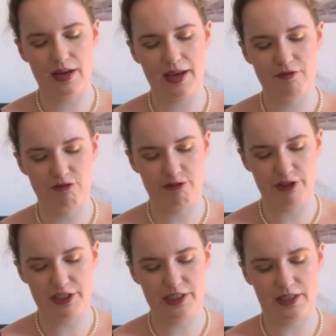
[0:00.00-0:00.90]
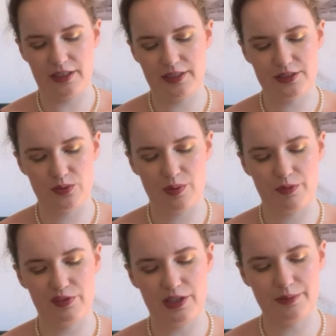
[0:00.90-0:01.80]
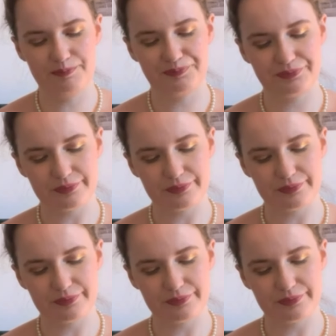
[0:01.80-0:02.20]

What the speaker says: every tiniest scrap of yarn